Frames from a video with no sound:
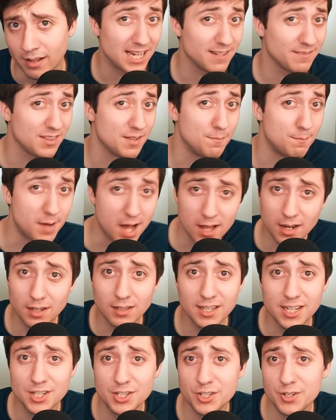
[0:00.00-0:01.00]
And if the
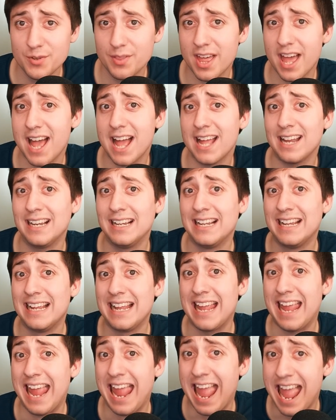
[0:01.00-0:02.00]
model can do that, that,
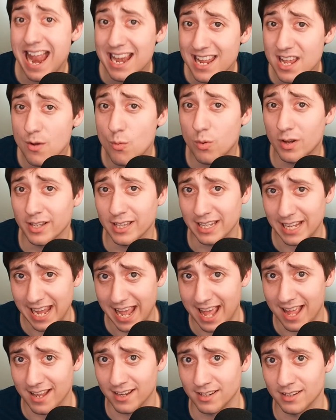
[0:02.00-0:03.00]
anyone
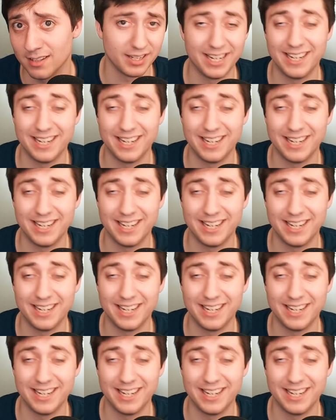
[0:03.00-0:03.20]
can.